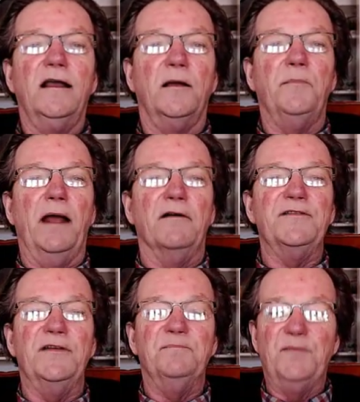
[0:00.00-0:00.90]

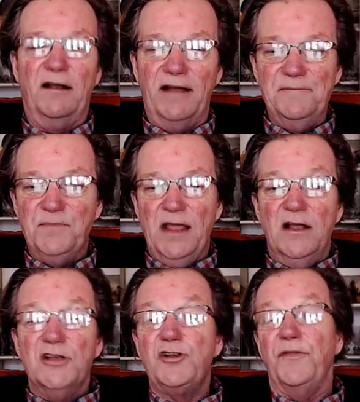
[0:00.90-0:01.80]
comparison. All right,
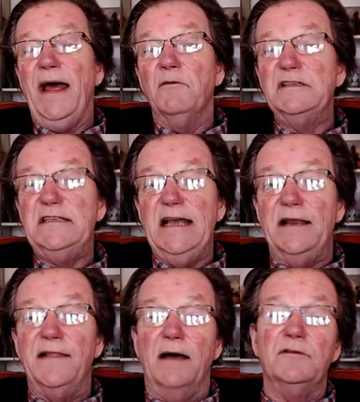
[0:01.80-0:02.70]
so that was
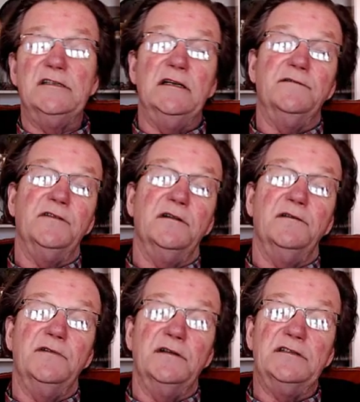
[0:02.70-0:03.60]
it. That was it for
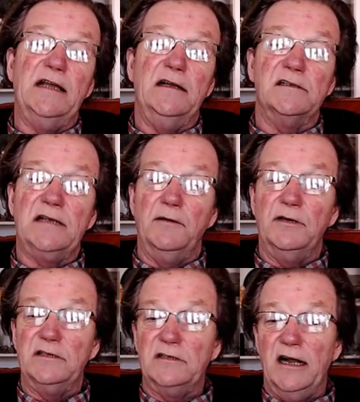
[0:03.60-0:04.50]
the sales that I
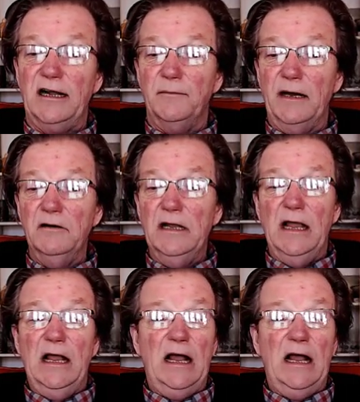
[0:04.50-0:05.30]
want to talk about.